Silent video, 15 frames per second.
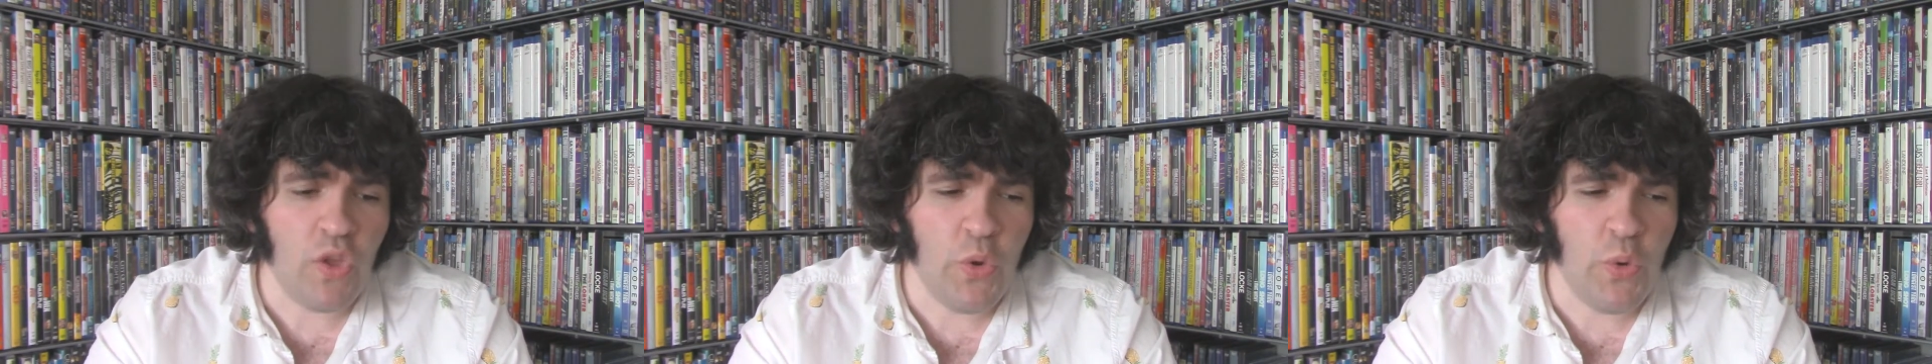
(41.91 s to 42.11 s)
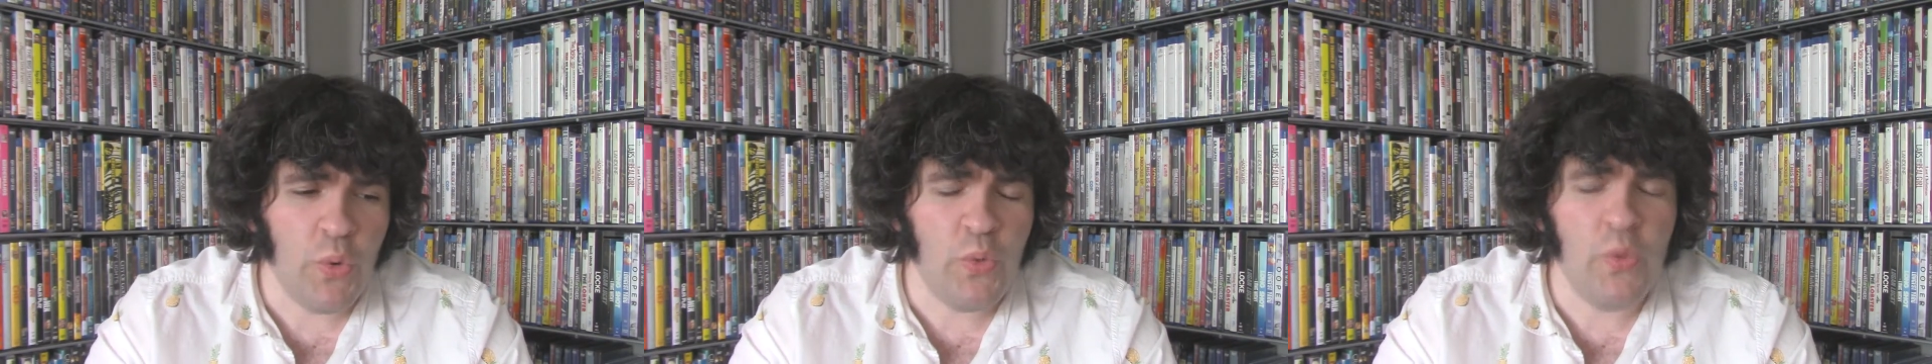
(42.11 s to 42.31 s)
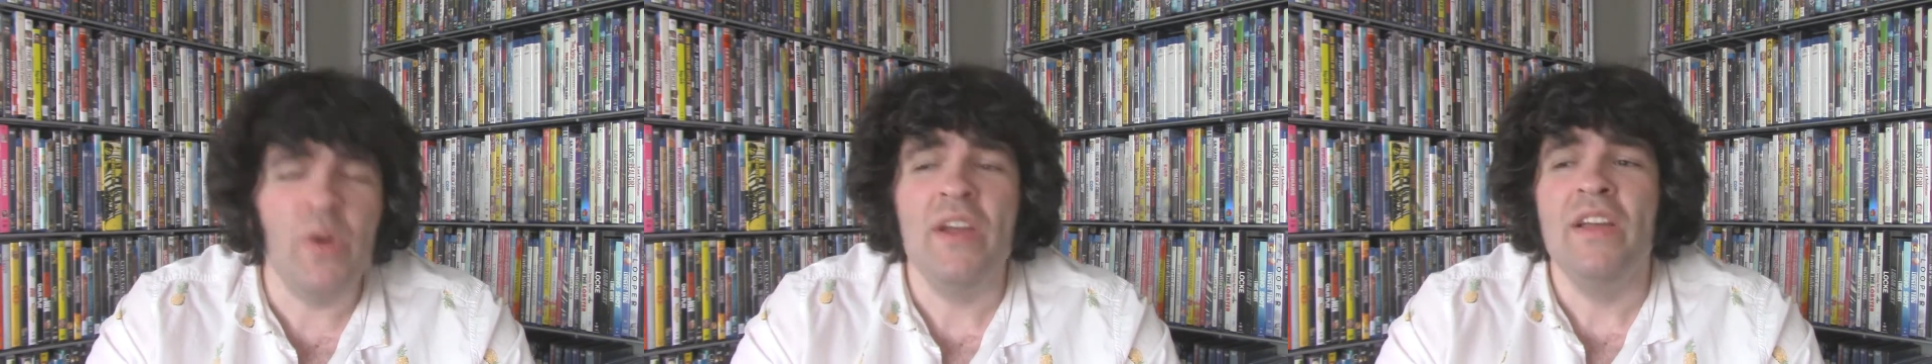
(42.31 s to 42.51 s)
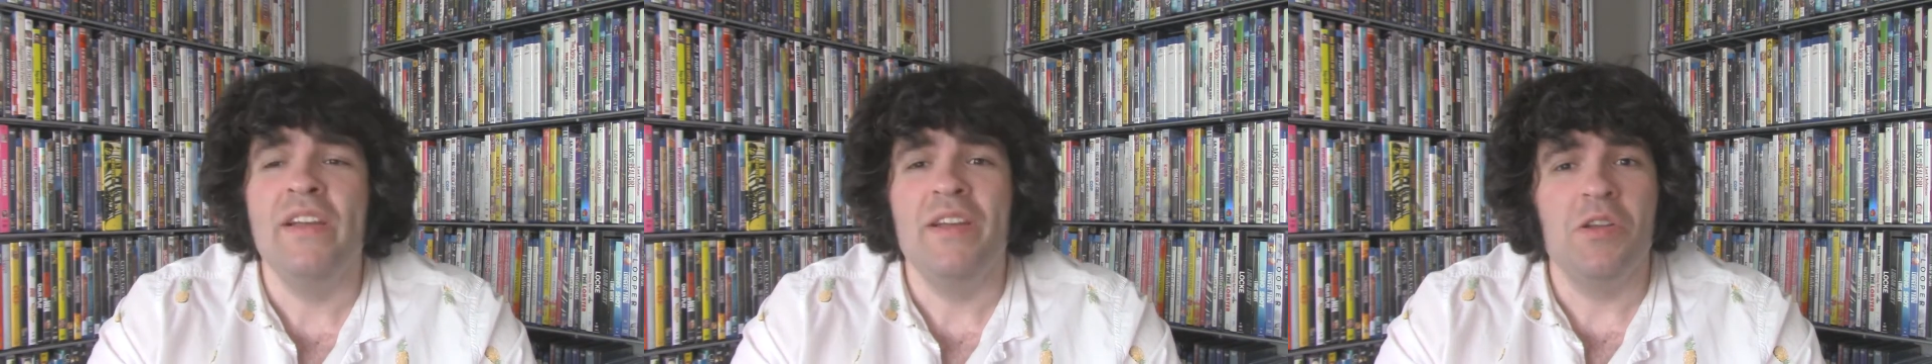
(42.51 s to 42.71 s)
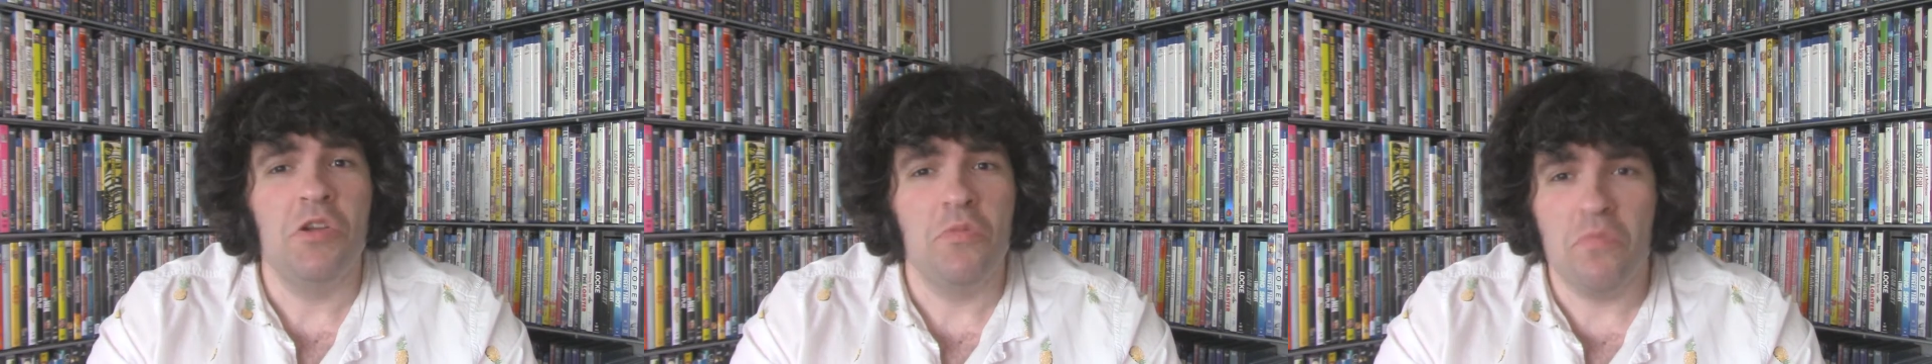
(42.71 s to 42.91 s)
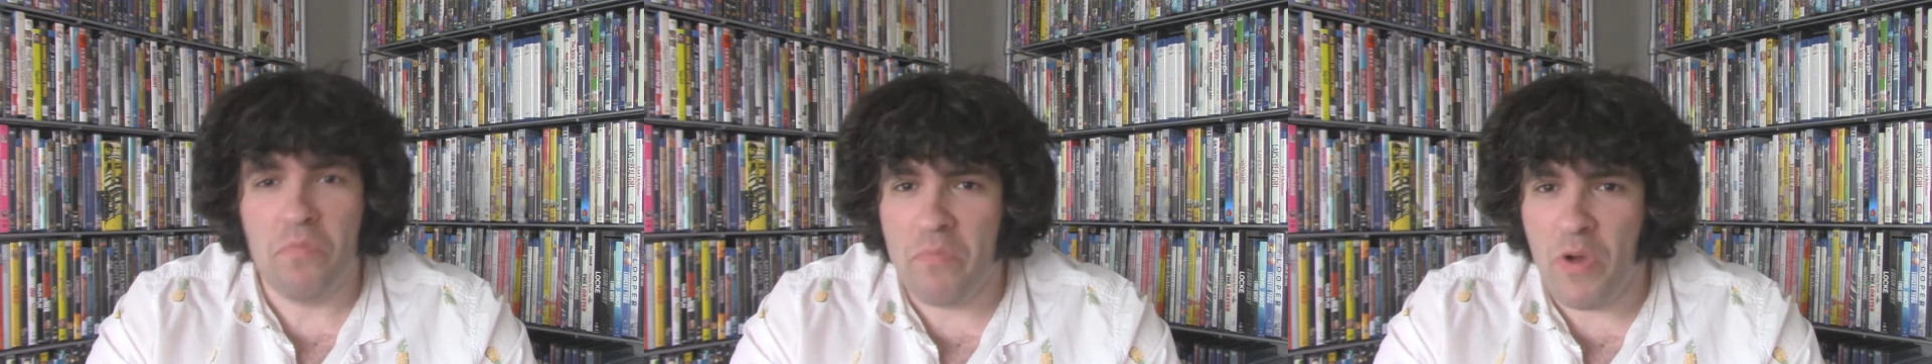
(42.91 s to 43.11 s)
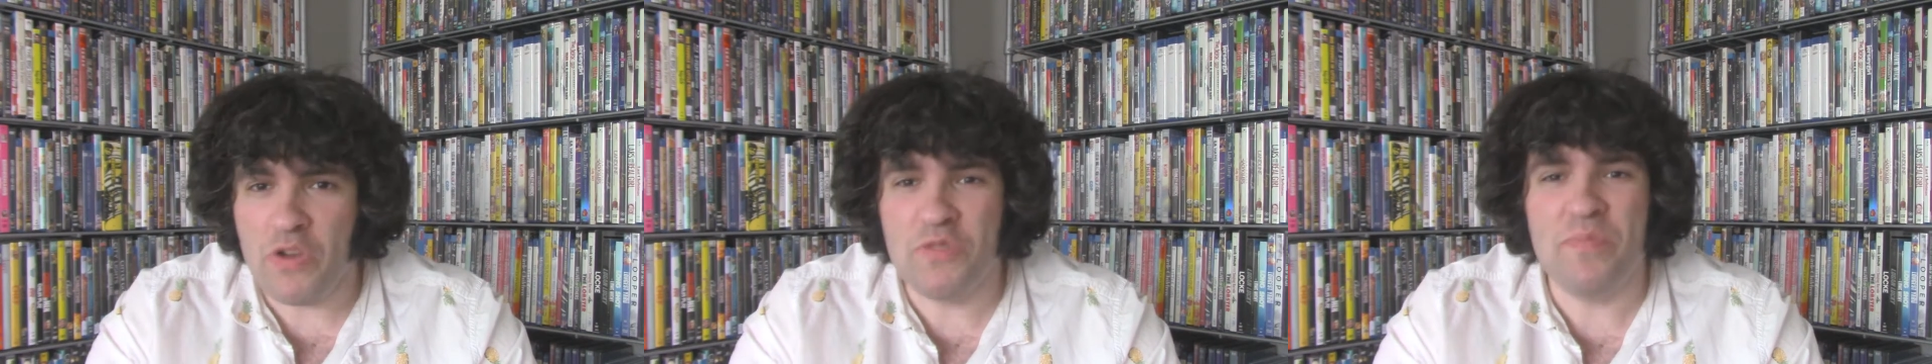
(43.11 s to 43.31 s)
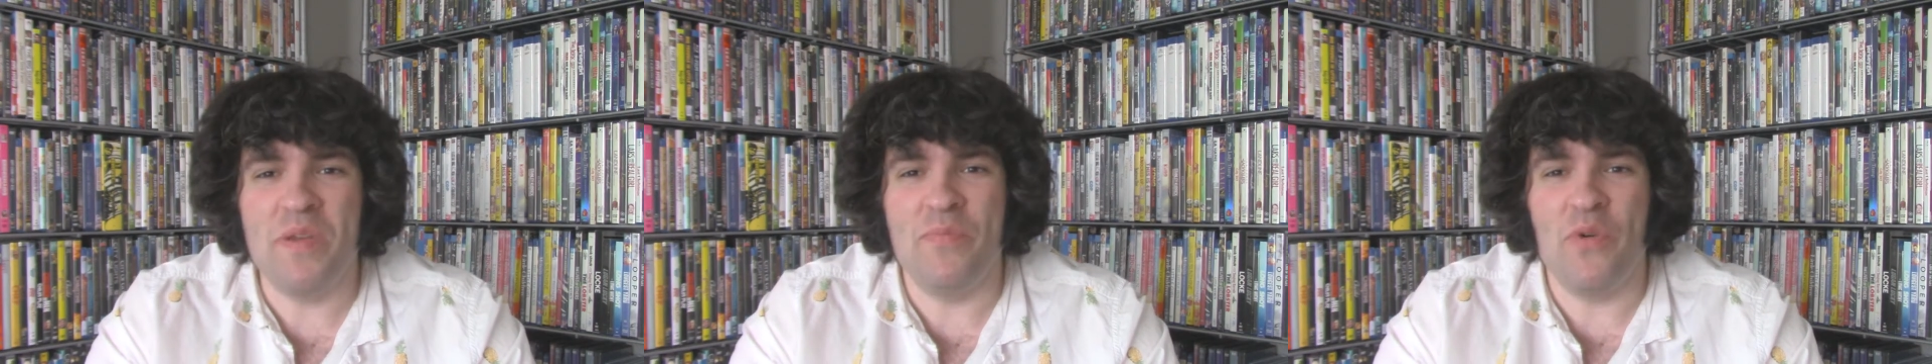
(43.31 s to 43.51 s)
who
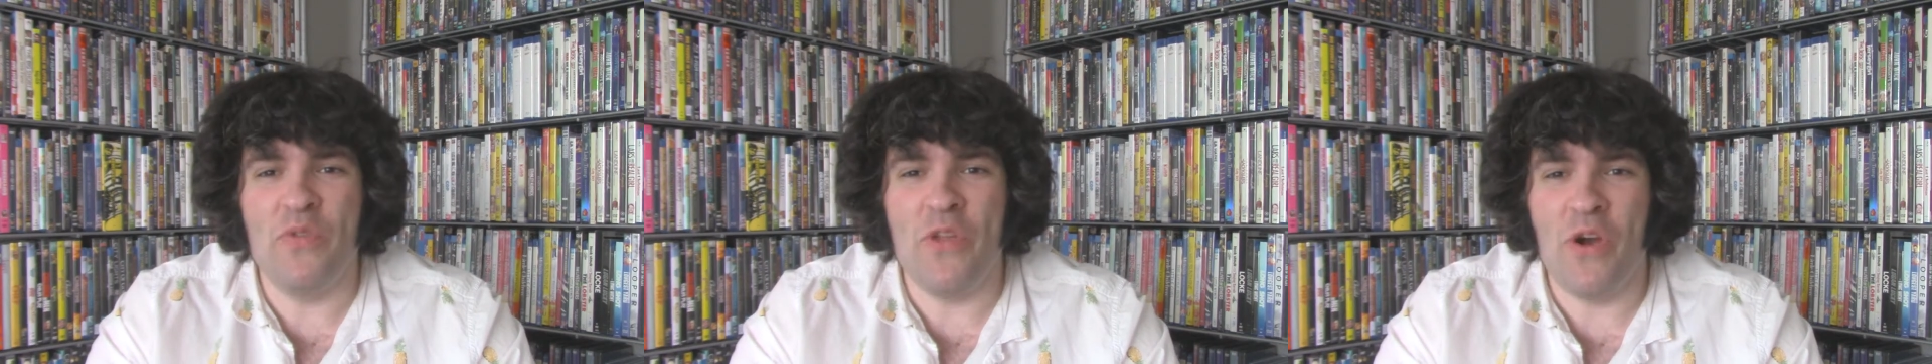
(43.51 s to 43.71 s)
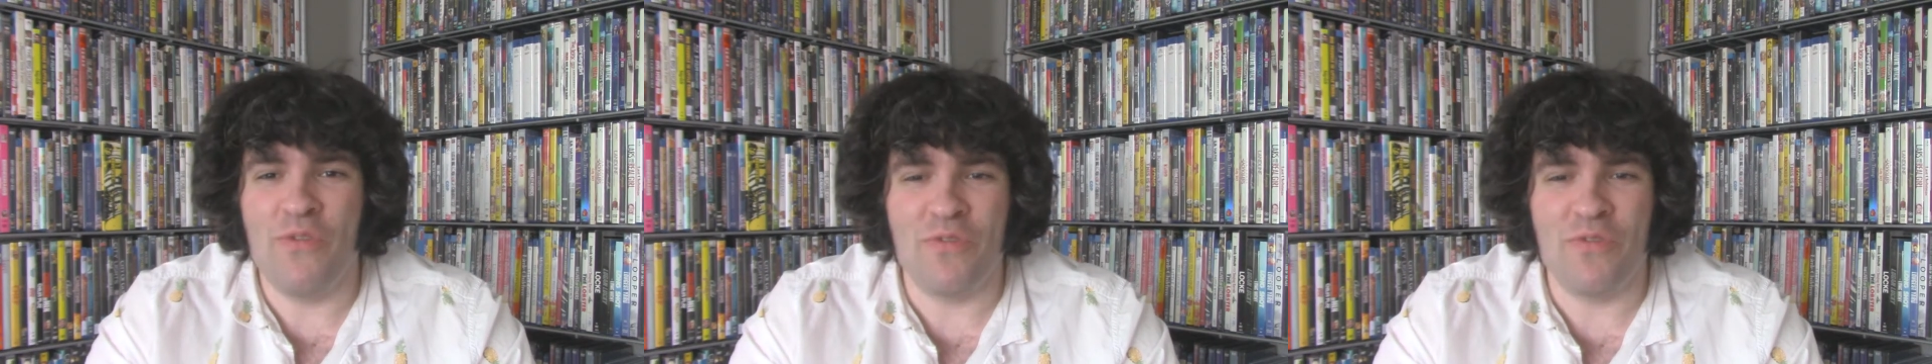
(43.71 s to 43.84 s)
most people know